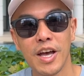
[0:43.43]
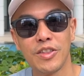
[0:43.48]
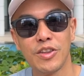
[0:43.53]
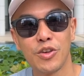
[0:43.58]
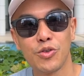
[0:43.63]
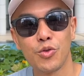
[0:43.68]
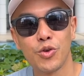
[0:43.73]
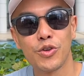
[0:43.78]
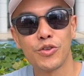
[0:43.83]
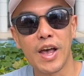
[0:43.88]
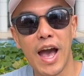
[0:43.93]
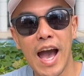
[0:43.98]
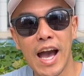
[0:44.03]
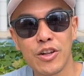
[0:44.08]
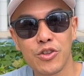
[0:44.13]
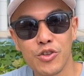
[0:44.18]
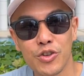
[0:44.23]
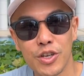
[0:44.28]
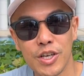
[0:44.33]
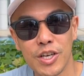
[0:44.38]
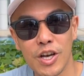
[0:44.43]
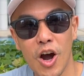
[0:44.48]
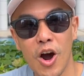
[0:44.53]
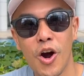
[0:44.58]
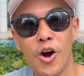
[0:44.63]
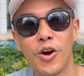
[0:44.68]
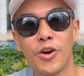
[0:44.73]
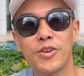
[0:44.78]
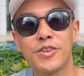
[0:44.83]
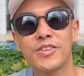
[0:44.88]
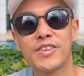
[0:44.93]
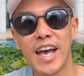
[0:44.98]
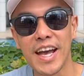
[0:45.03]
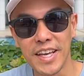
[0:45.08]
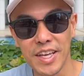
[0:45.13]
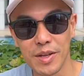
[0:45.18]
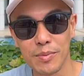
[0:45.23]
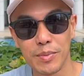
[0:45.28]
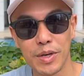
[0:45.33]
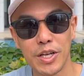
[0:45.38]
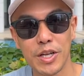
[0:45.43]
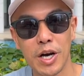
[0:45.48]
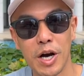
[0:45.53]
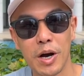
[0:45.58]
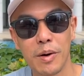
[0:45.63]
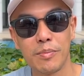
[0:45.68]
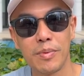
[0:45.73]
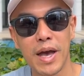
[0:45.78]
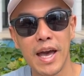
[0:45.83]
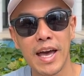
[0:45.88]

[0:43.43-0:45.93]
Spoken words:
This was actually our second meetup,